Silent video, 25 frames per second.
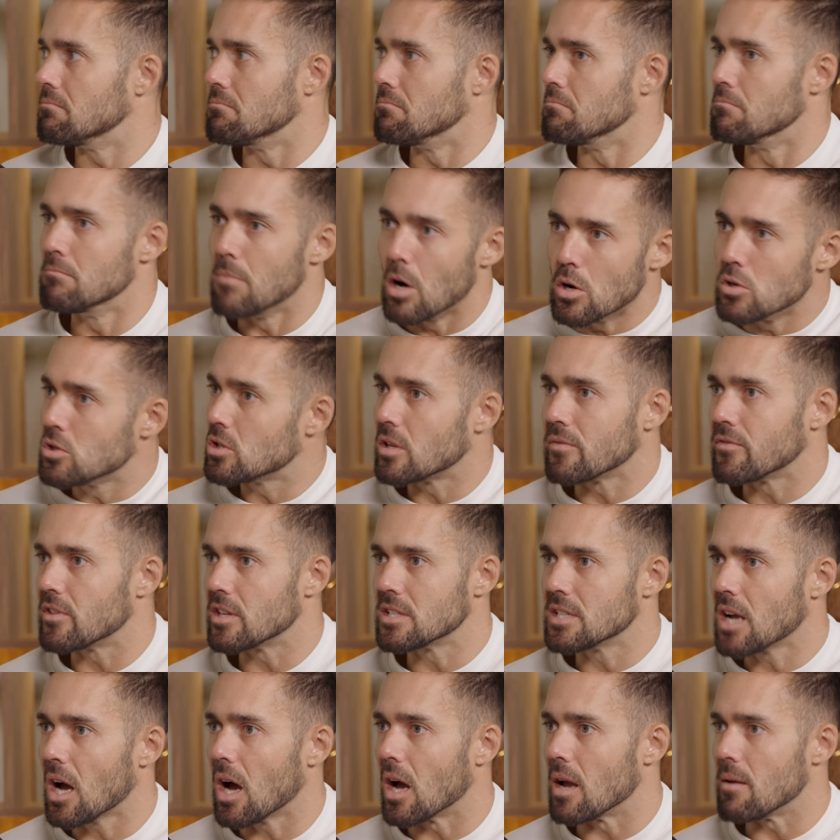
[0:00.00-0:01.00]
most of the
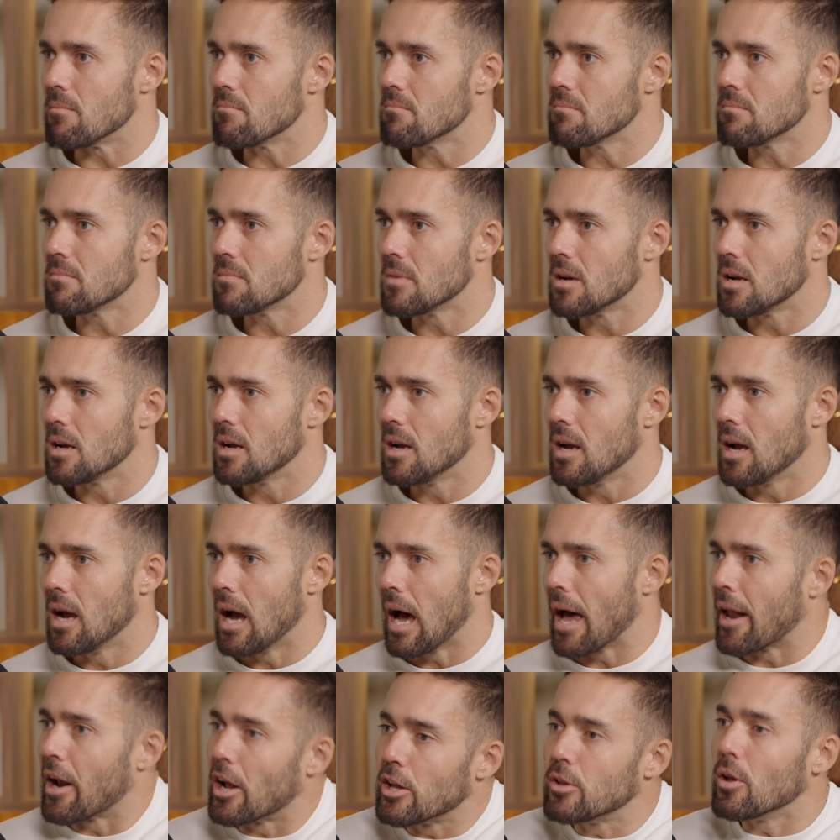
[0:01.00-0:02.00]
time,
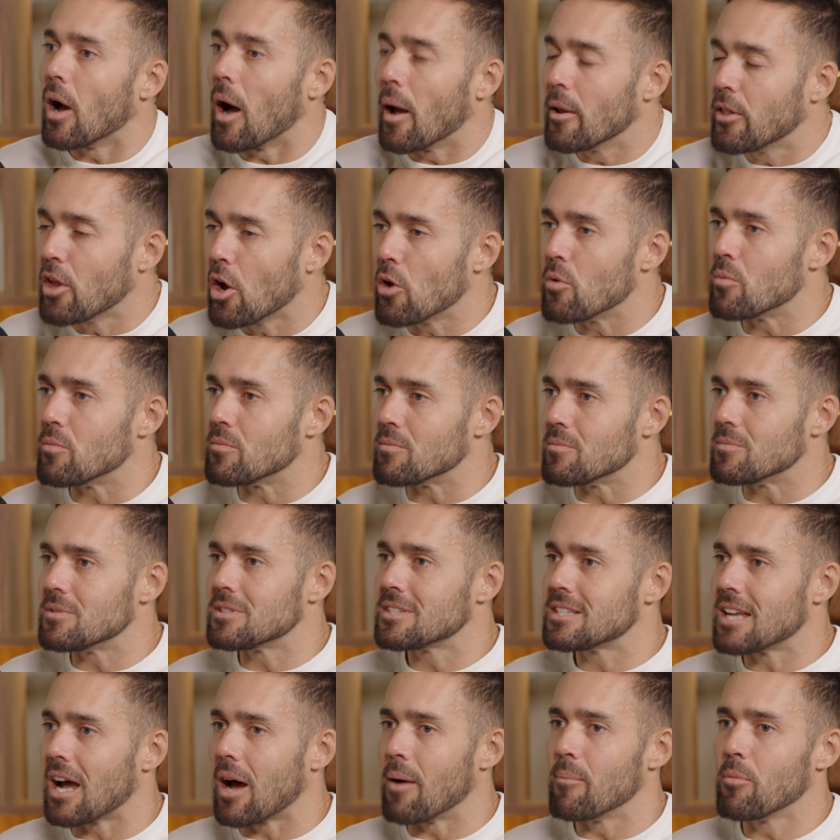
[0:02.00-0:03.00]
and
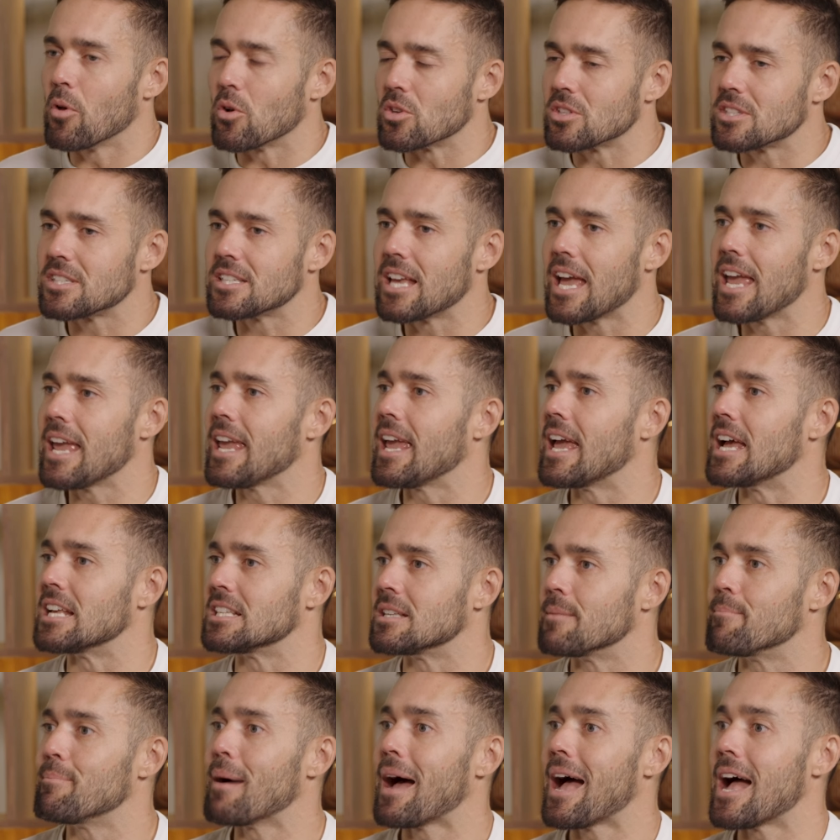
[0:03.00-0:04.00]
I'm not saying it as
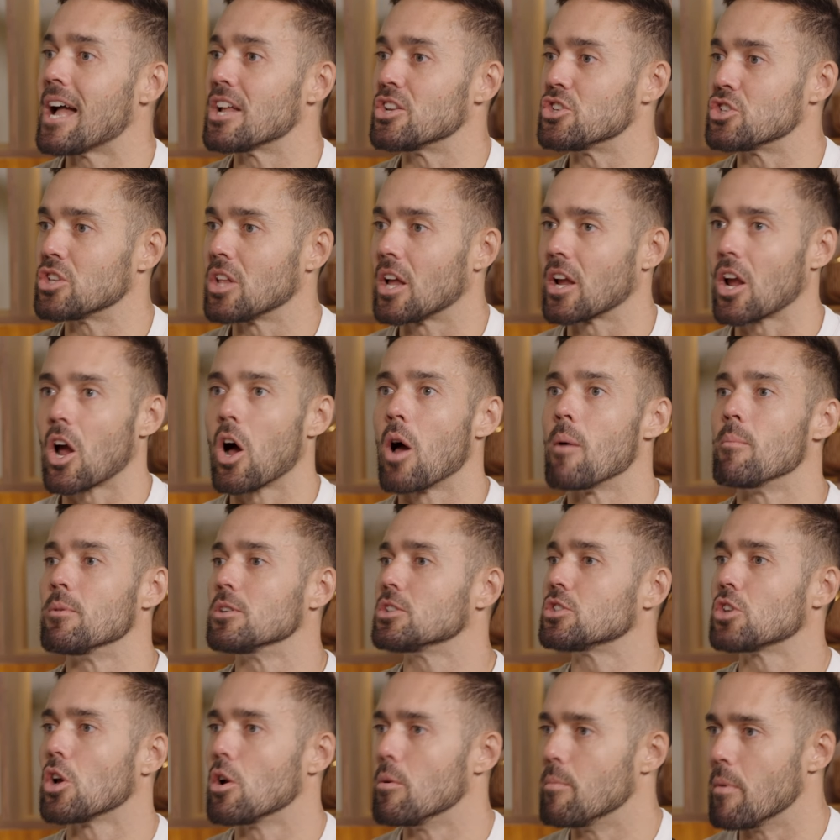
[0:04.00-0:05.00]
a badge, like I'm a
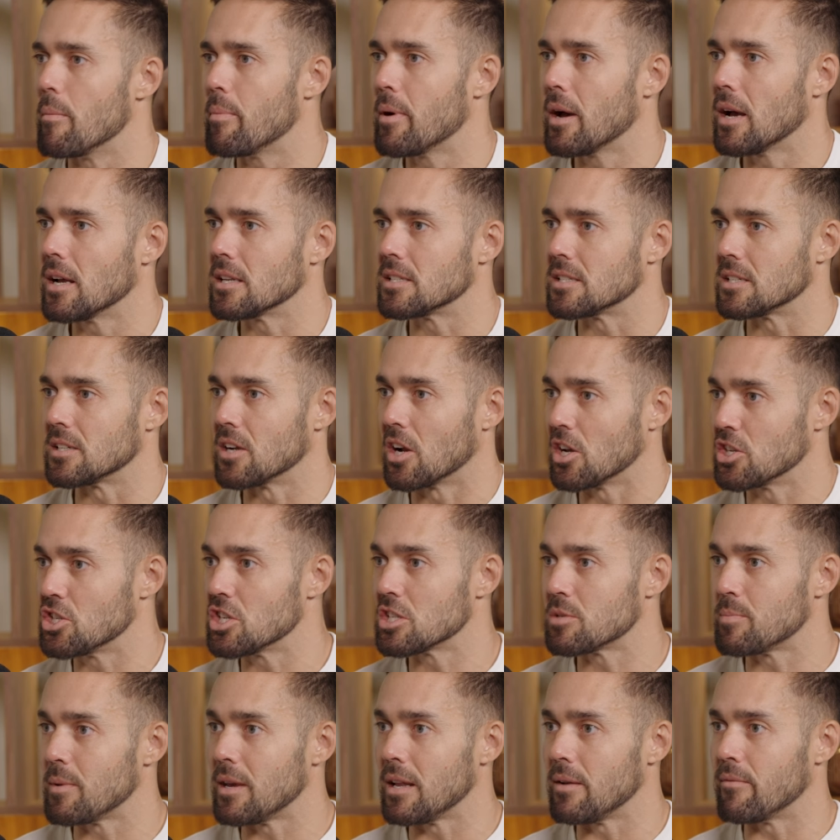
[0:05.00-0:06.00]
sober person. I
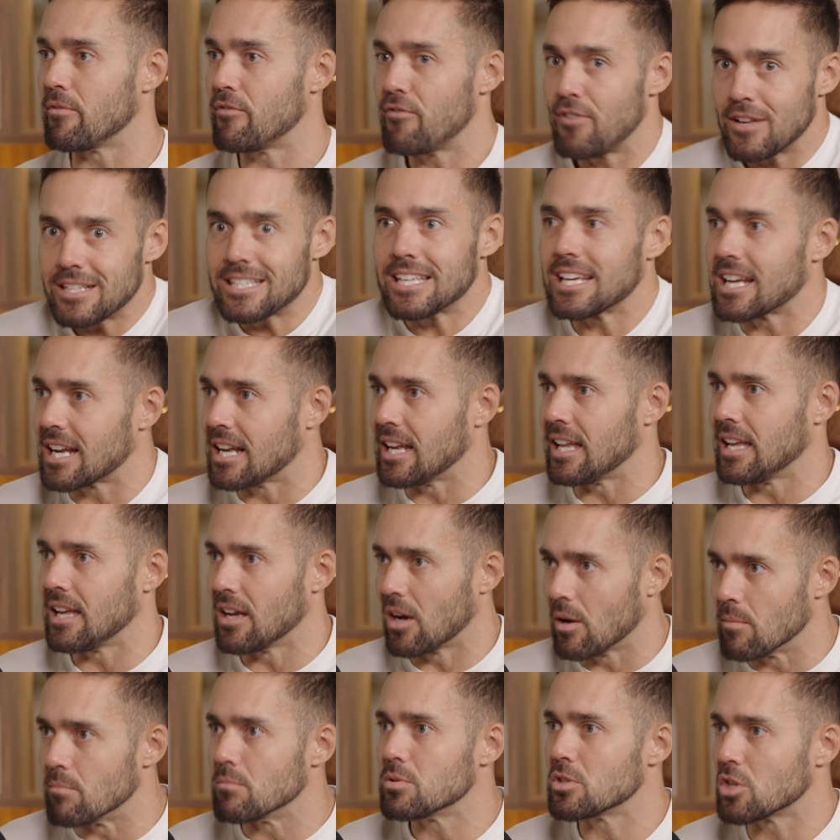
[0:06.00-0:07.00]
just mean physically
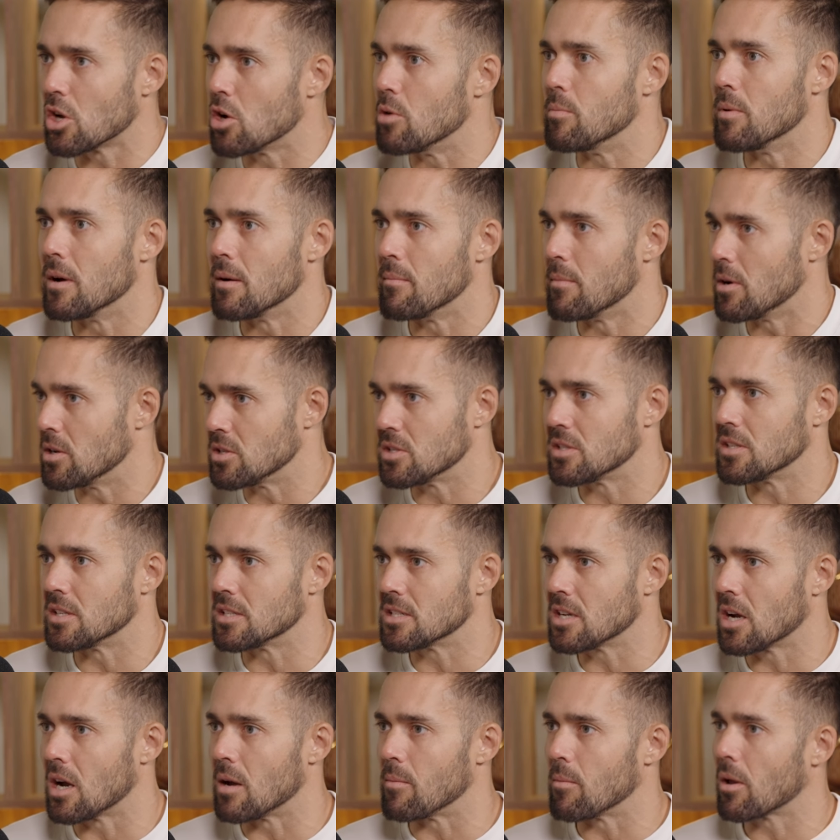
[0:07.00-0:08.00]
I'm sober most of the
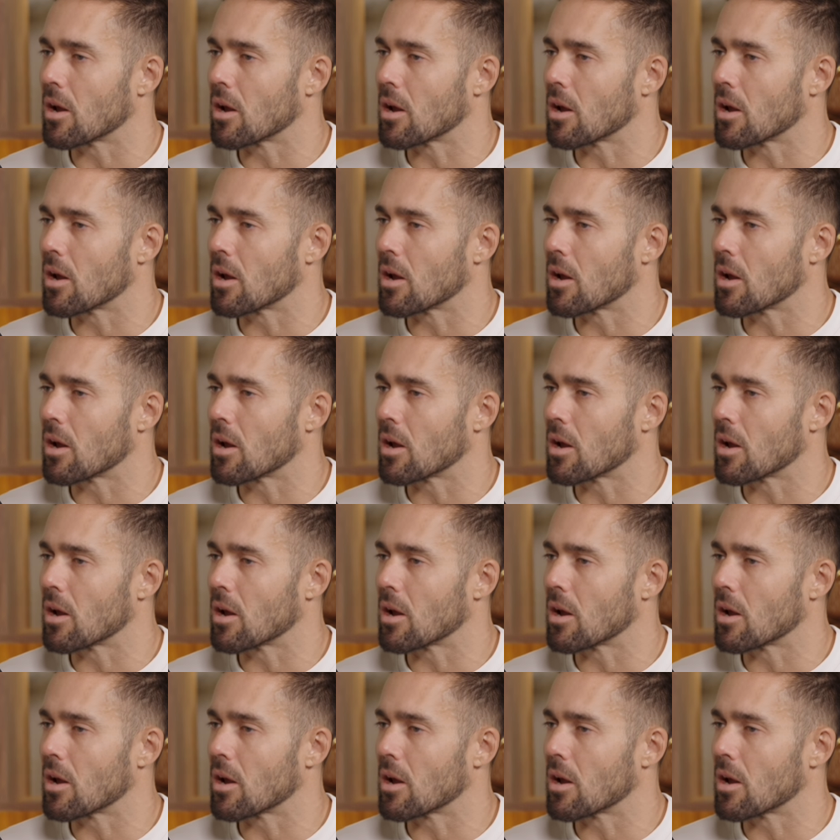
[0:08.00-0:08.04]
time.